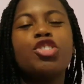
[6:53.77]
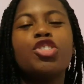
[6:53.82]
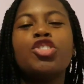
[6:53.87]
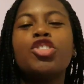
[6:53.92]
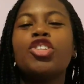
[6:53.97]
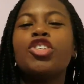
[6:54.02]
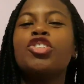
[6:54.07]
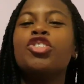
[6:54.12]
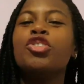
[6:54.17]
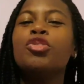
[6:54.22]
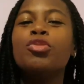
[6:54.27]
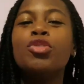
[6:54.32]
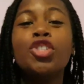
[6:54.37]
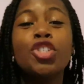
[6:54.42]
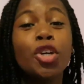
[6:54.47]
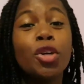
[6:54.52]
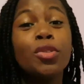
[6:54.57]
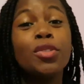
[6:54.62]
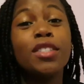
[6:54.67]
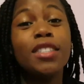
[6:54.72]
the new
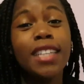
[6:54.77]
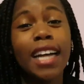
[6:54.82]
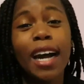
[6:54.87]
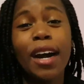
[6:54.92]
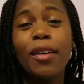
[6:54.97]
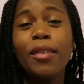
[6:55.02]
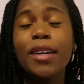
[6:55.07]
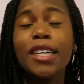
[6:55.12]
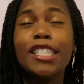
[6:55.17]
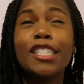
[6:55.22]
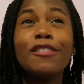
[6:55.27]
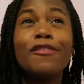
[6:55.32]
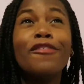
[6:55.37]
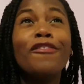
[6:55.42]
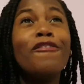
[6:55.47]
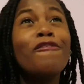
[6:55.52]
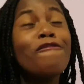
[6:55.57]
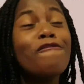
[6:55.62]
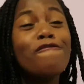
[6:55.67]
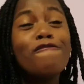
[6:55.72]
shows now is
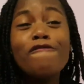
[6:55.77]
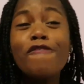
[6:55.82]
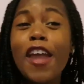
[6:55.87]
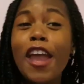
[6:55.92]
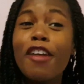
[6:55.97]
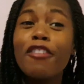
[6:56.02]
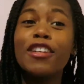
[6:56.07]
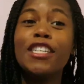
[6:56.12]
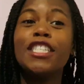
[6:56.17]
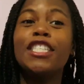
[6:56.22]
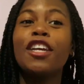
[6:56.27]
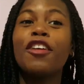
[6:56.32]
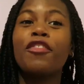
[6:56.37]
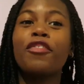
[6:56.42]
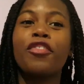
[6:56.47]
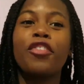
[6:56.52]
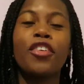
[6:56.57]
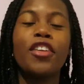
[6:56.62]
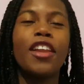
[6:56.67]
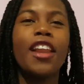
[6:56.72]
very
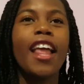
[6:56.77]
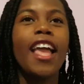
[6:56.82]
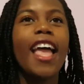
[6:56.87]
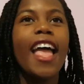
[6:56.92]
different.